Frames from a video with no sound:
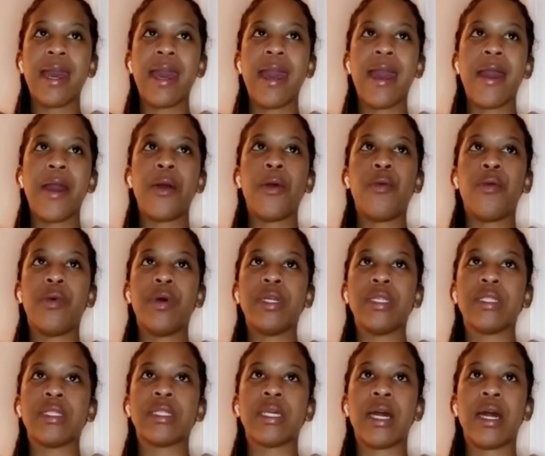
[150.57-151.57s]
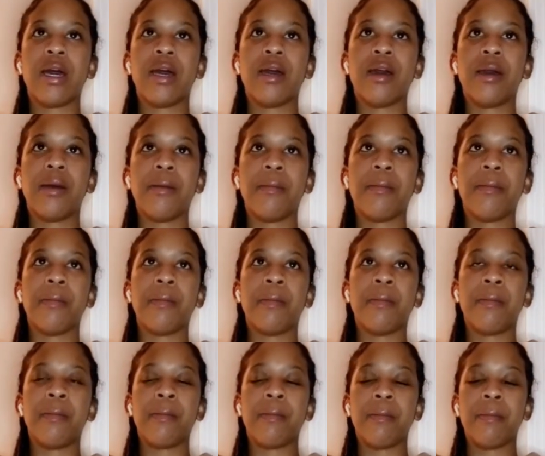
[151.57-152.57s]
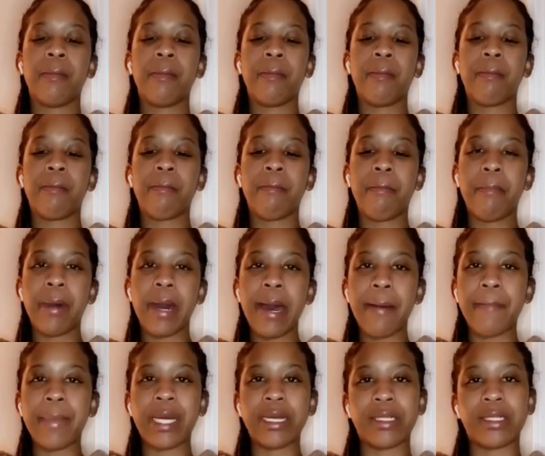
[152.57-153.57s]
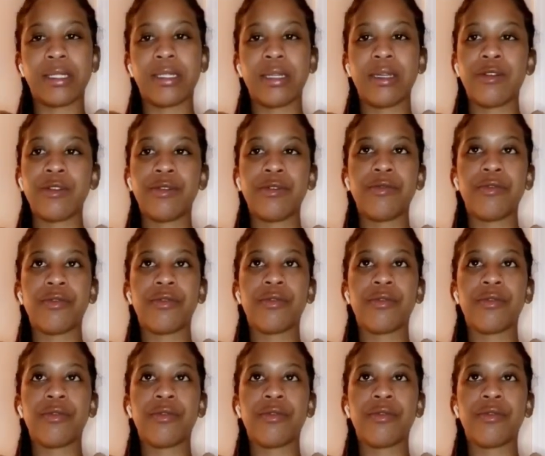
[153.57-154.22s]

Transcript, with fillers: at one time by myself.